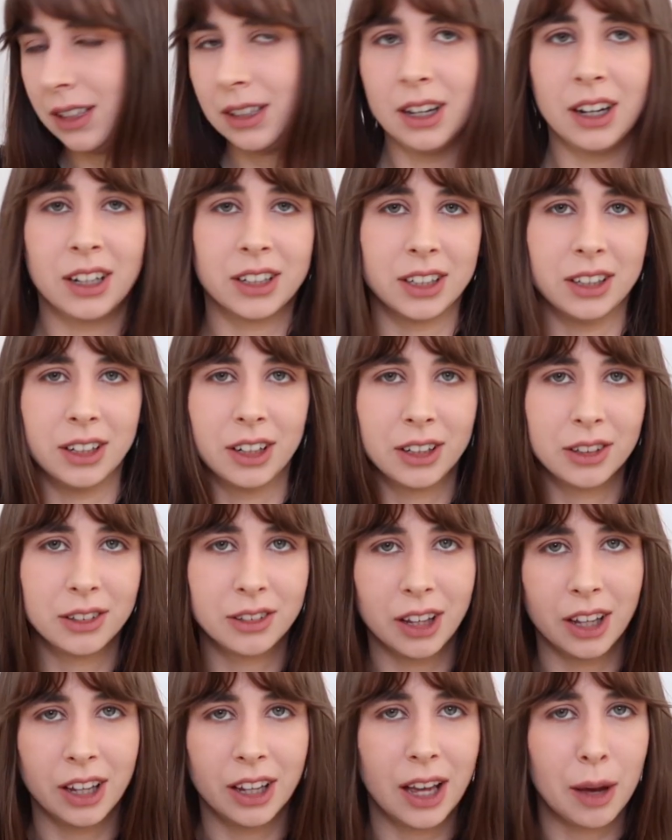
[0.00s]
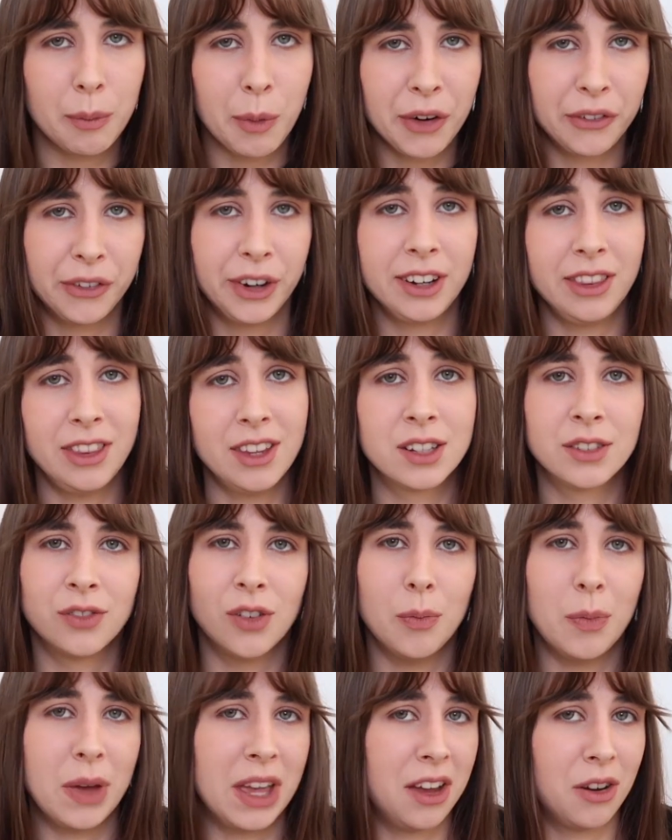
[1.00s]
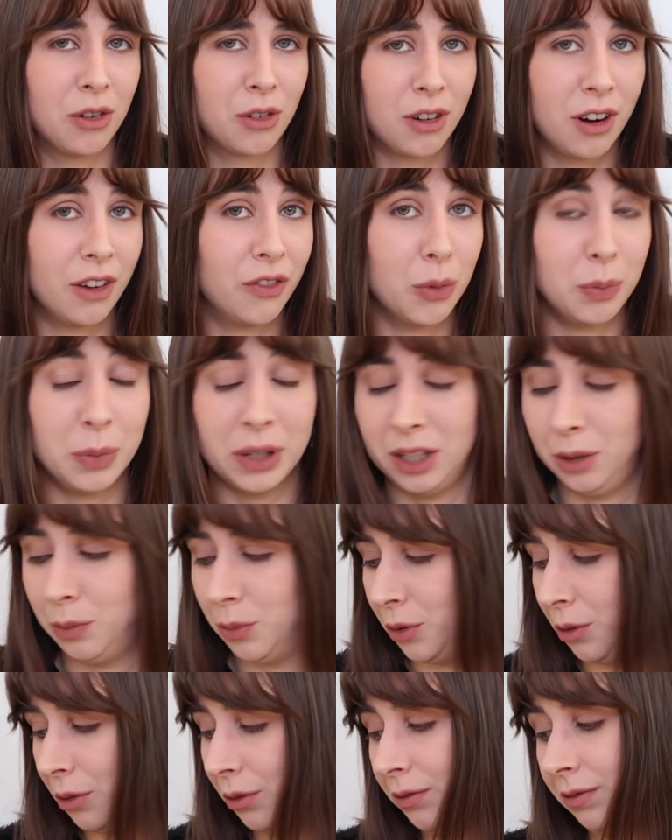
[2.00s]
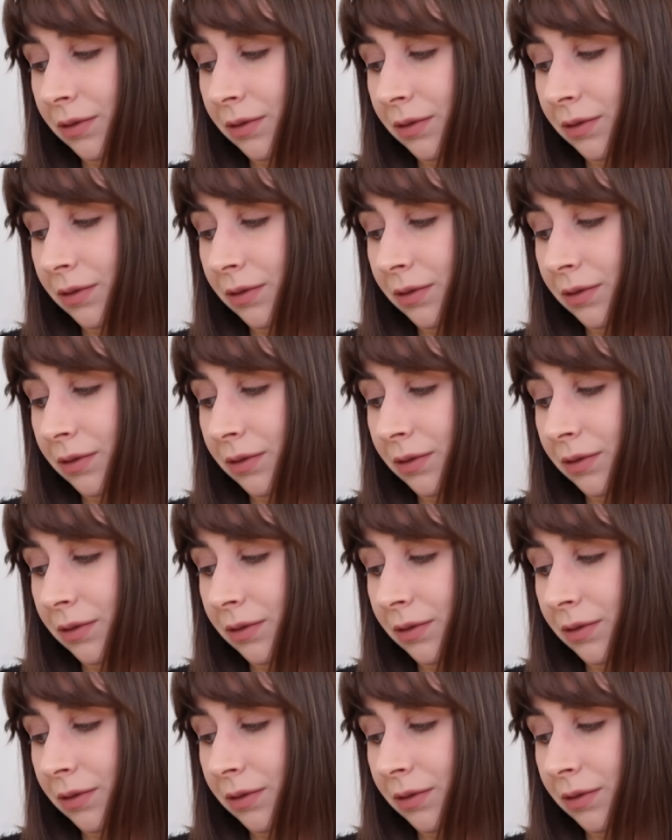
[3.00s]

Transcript: I don't know, like, am I reading this for me or other people?